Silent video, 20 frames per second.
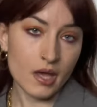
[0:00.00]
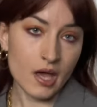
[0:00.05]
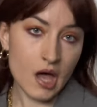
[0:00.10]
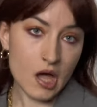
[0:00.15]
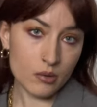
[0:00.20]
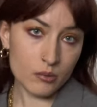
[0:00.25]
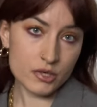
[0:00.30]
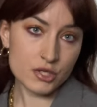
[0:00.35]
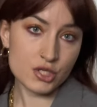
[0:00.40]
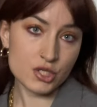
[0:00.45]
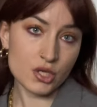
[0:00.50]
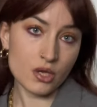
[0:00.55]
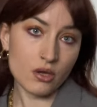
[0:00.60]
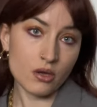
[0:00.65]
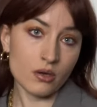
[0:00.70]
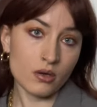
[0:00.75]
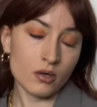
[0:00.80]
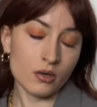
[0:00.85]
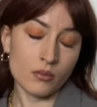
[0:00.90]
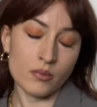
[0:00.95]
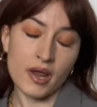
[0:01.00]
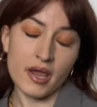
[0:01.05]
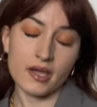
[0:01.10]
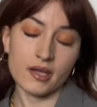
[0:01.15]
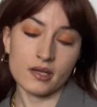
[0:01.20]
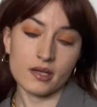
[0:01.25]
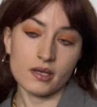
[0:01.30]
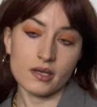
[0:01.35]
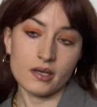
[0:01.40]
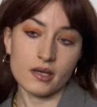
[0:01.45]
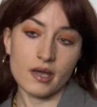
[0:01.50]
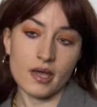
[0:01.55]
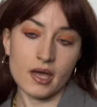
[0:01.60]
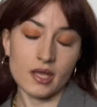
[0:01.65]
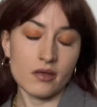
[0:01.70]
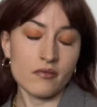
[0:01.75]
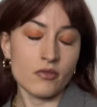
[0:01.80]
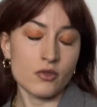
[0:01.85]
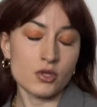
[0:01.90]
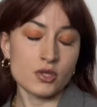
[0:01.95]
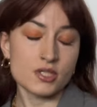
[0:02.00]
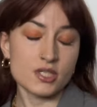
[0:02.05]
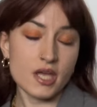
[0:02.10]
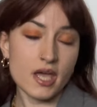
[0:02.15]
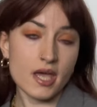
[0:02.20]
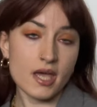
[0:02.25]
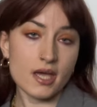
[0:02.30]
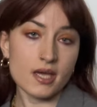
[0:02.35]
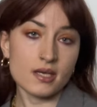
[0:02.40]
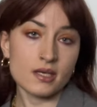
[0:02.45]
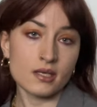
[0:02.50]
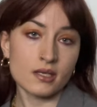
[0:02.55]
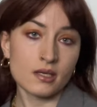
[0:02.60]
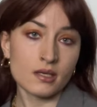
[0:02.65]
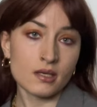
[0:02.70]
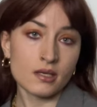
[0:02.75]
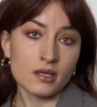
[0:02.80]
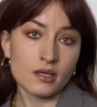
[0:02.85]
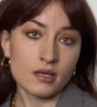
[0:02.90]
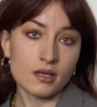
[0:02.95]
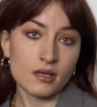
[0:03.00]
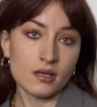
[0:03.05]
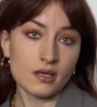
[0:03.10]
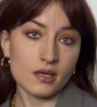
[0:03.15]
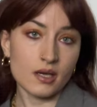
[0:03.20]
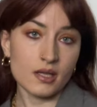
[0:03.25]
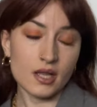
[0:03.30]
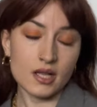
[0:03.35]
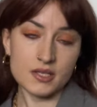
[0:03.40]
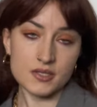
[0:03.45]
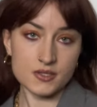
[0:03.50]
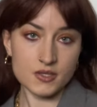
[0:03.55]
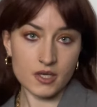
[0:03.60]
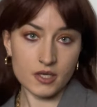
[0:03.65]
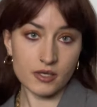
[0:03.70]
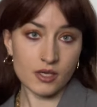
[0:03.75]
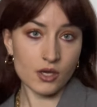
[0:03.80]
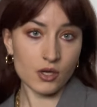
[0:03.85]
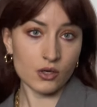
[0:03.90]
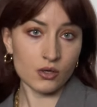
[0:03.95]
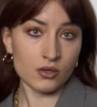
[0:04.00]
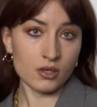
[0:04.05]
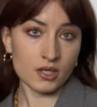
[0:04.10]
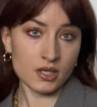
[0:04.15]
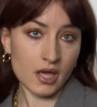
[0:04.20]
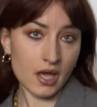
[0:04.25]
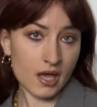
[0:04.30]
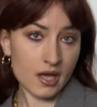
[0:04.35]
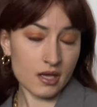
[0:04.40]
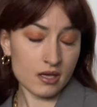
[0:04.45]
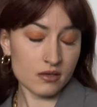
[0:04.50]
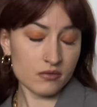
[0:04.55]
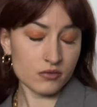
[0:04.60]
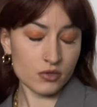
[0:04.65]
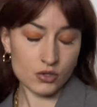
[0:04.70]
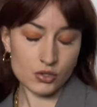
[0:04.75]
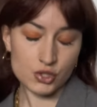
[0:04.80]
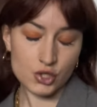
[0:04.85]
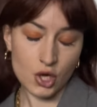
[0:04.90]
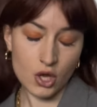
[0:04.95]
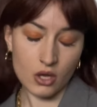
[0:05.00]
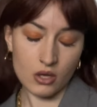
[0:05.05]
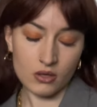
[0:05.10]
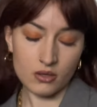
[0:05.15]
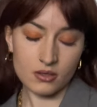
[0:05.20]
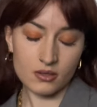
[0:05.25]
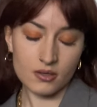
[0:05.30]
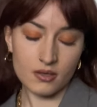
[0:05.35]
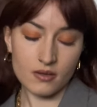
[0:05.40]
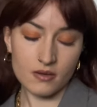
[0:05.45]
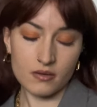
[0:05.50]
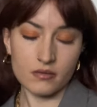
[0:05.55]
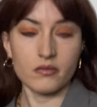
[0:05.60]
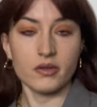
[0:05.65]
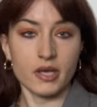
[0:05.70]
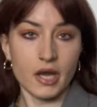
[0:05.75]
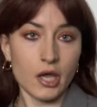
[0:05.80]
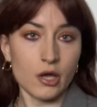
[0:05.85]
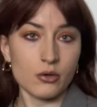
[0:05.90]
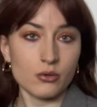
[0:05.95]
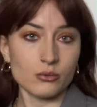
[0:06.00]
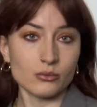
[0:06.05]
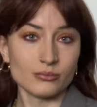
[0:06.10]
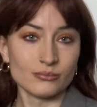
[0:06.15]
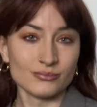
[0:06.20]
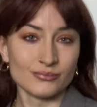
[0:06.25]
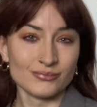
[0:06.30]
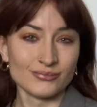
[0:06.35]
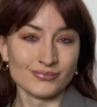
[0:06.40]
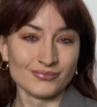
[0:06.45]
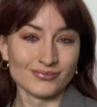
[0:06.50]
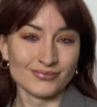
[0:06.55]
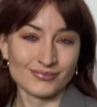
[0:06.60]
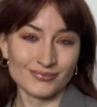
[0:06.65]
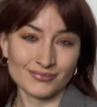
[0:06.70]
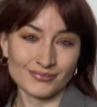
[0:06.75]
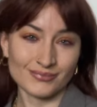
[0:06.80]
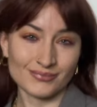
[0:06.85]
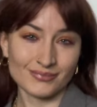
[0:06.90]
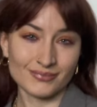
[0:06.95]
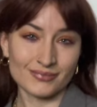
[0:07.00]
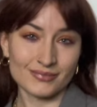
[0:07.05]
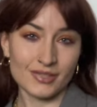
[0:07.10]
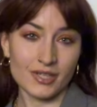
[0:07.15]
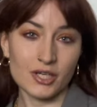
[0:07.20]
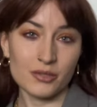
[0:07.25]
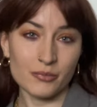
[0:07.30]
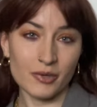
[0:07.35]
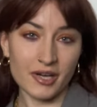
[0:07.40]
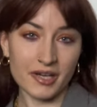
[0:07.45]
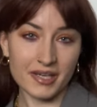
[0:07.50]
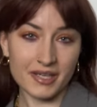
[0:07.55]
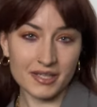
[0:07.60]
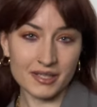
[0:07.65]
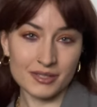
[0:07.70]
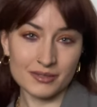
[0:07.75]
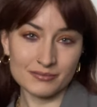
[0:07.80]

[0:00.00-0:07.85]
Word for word: I wish you a great end of the day and I'll see you in a future video. Goodbye.